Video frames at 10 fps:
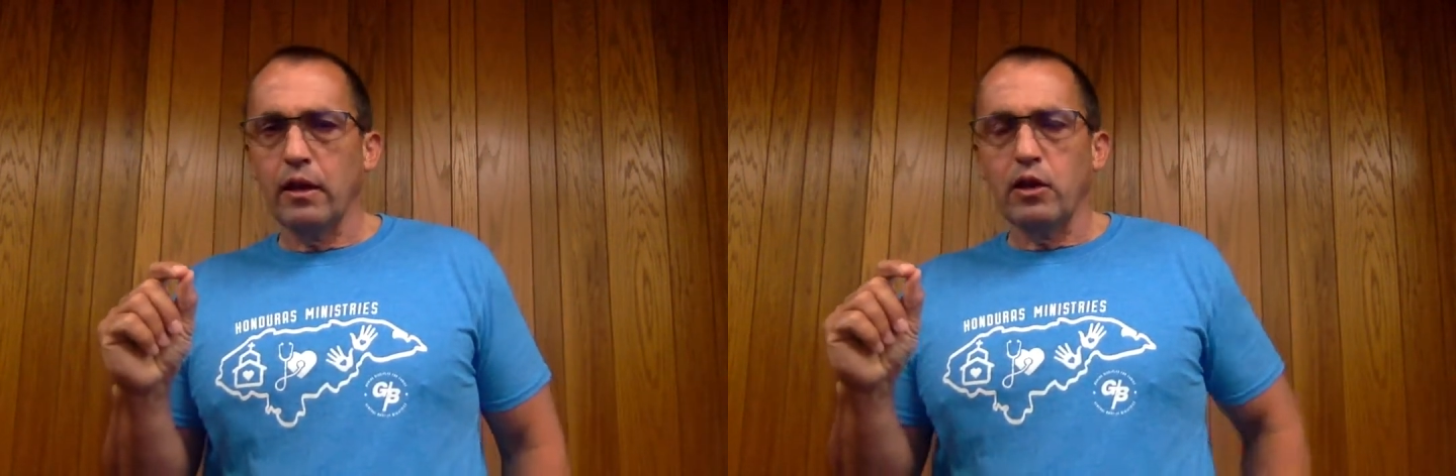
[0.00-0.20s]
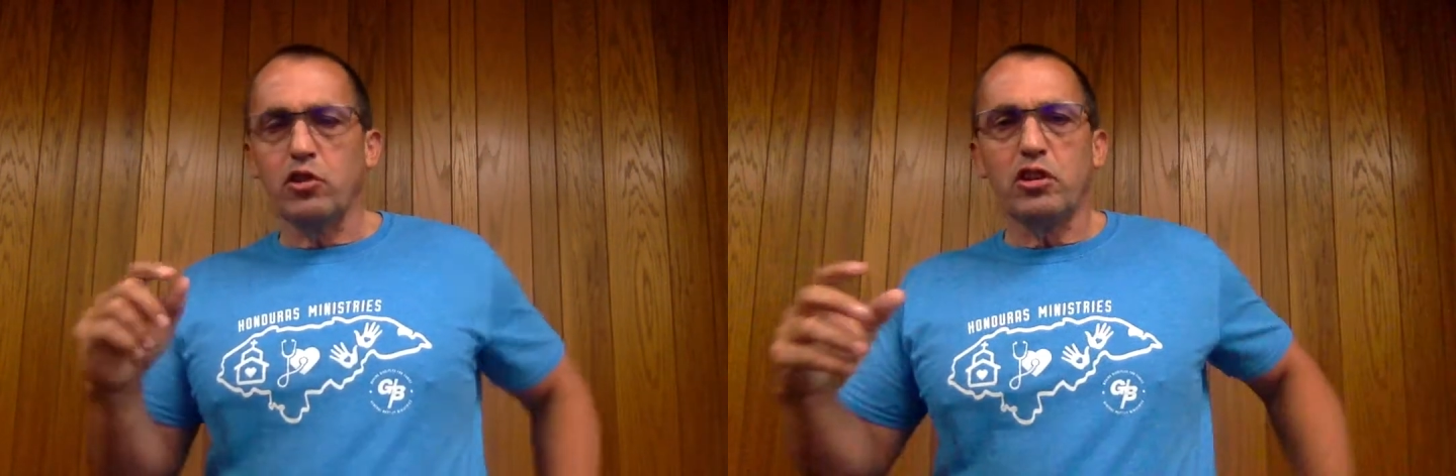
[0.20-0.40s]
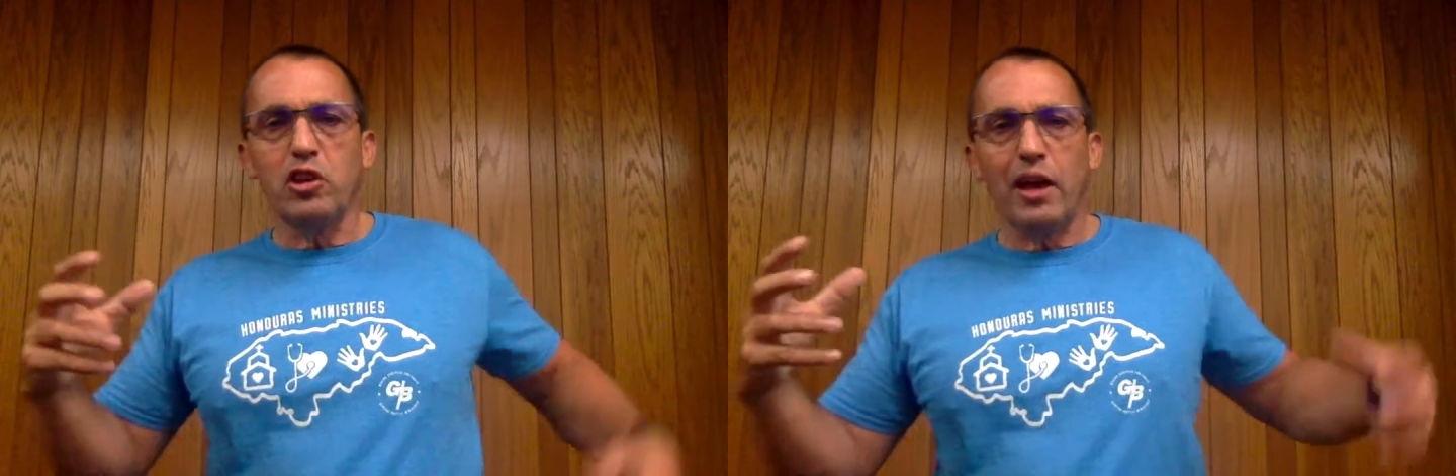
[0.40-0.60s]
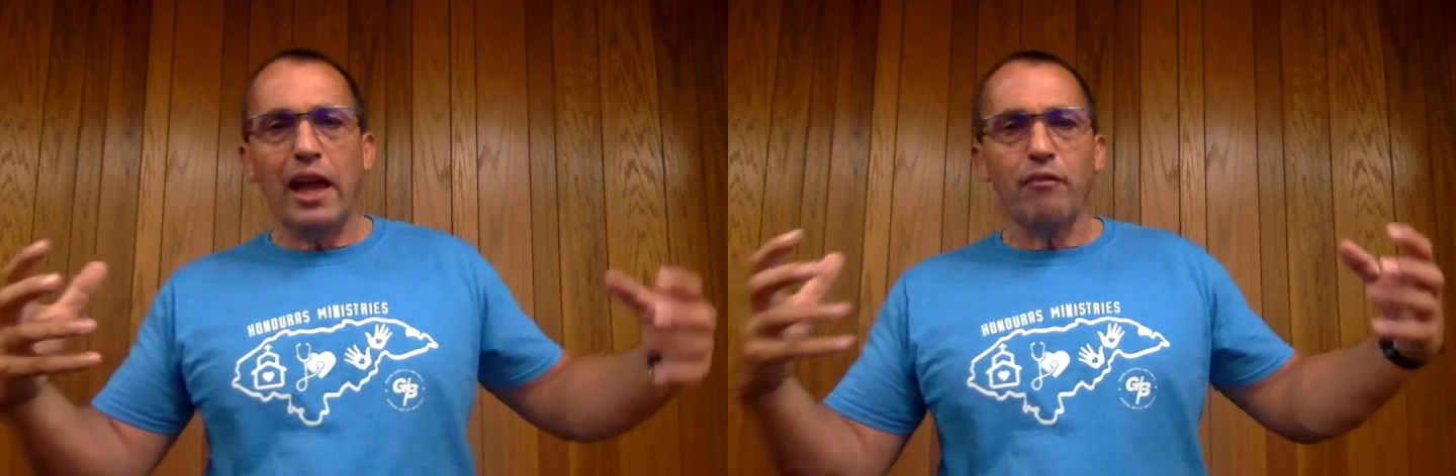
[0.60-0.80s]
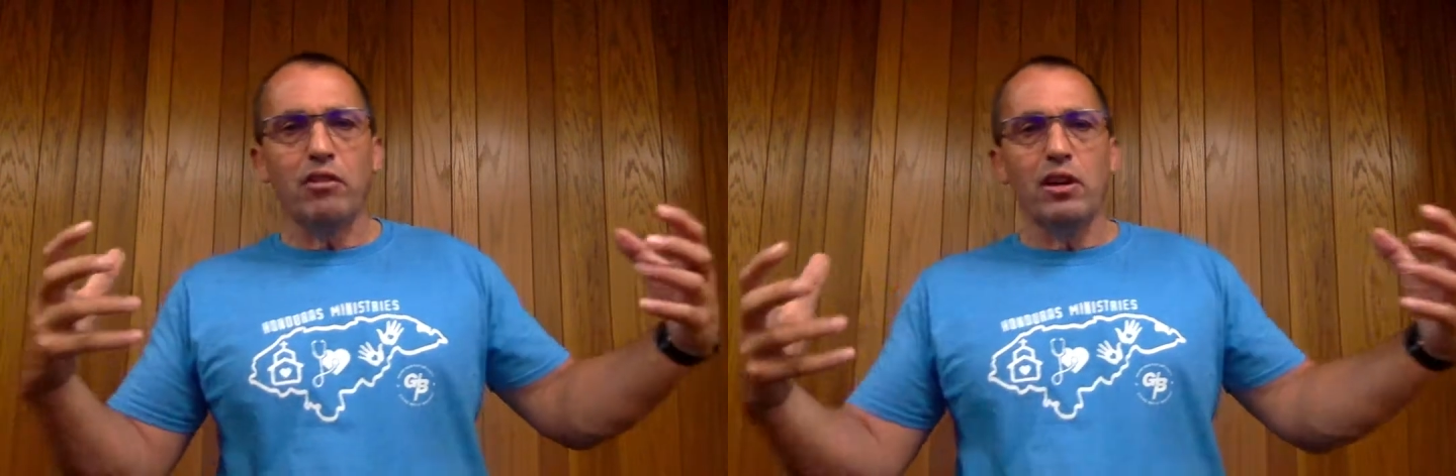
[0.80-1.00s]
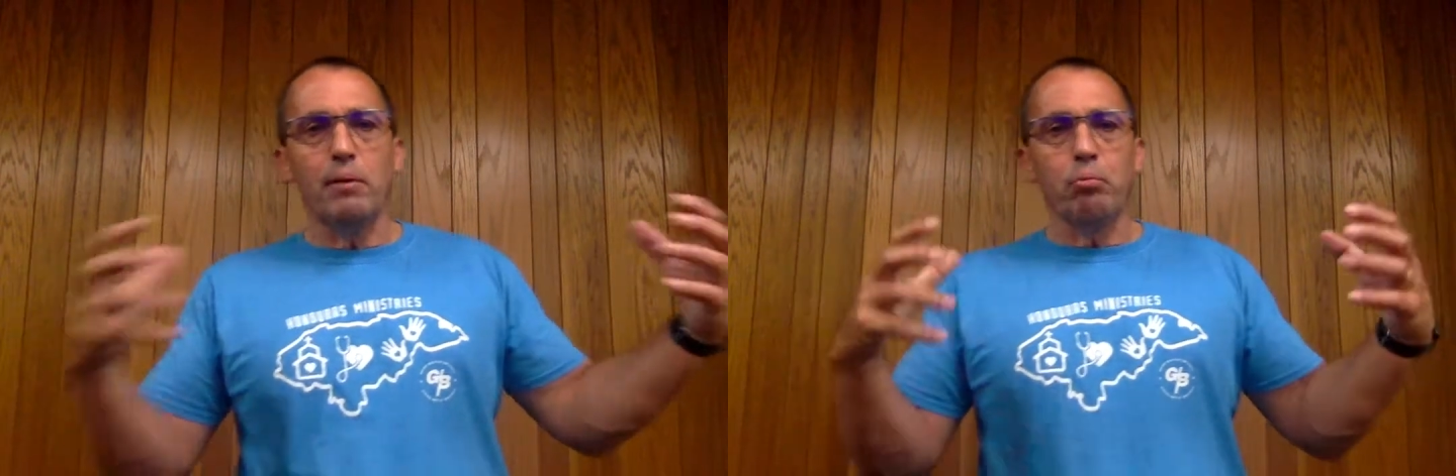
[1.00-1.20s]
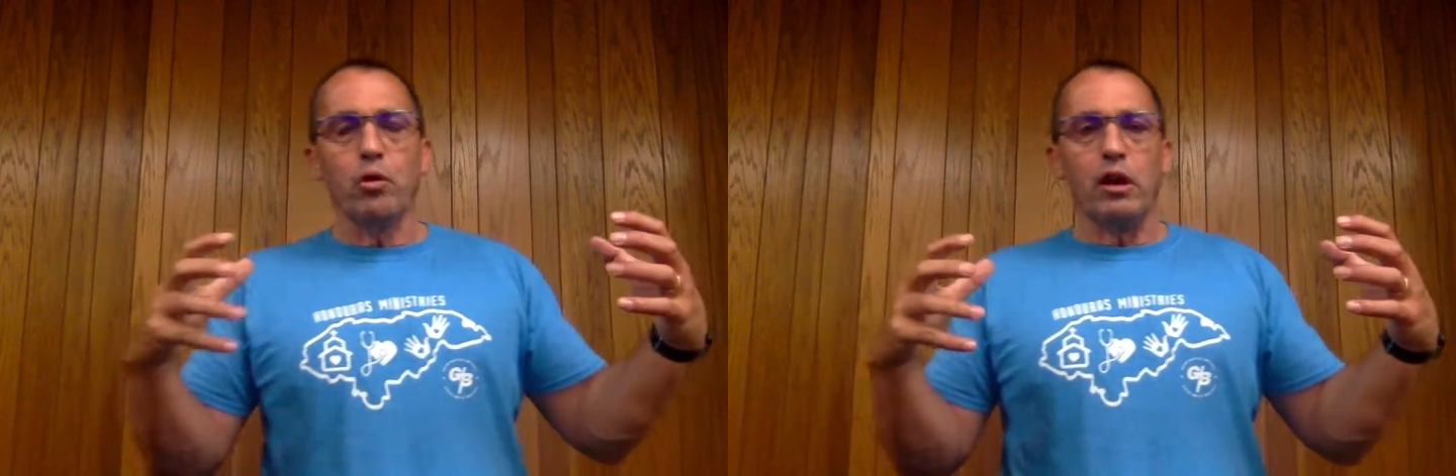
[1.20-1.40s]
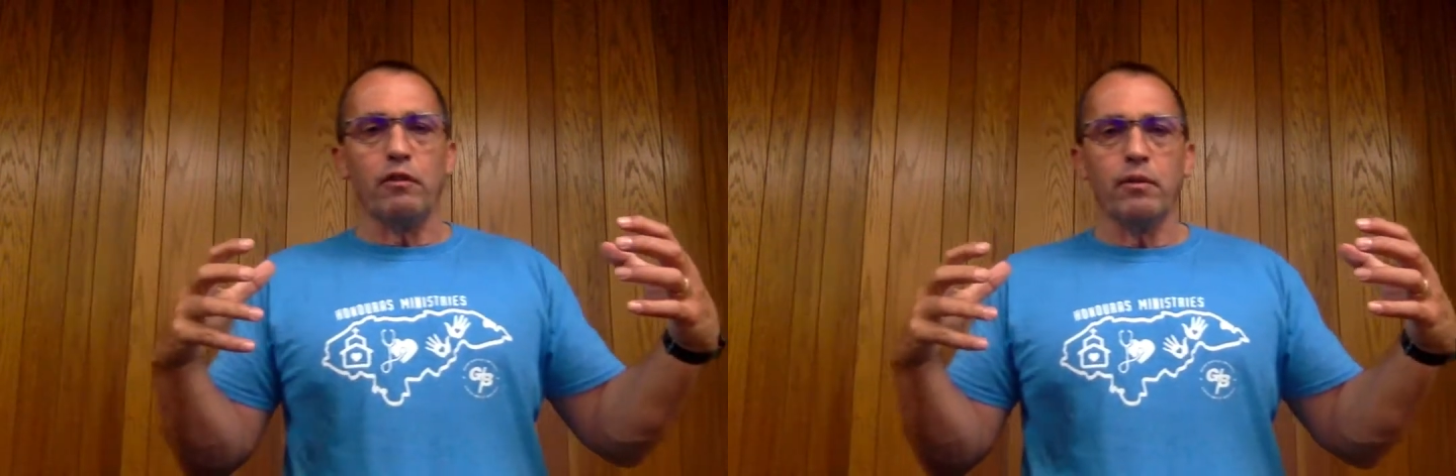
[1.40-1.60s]
You see, you have to
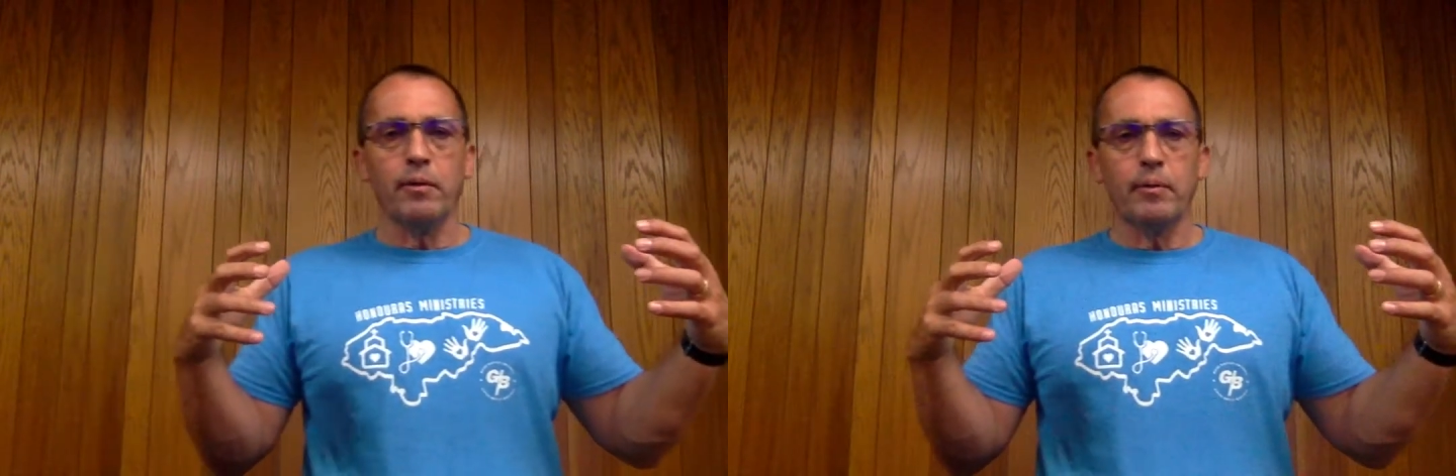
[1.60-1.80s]
debrief.